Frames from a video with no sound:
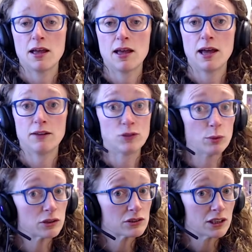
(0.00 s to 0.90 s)
And if the
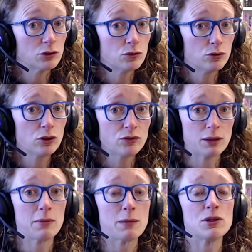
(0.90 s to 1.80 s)
wheels did all fall off, then
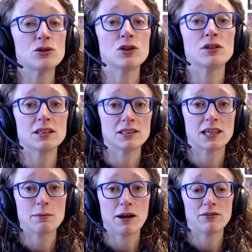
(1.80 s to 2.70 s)
maybe you do need to
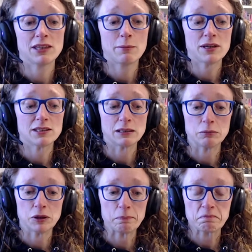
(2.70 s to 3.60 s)
keep having that meeting.
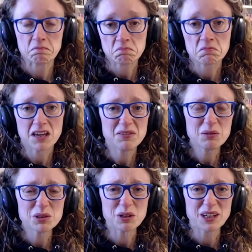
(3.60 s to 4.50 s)
But if it
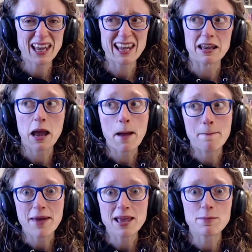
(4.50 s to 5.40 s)
was okay,
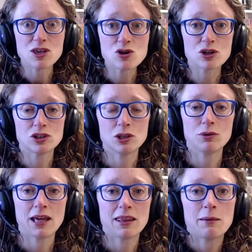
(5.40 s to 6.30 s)
maybe you can do
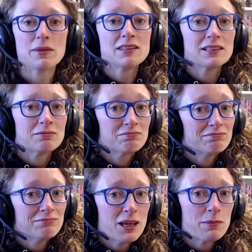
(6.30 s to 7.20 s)
without that meeting.
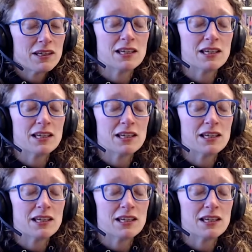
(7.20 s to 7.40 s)
Maybe.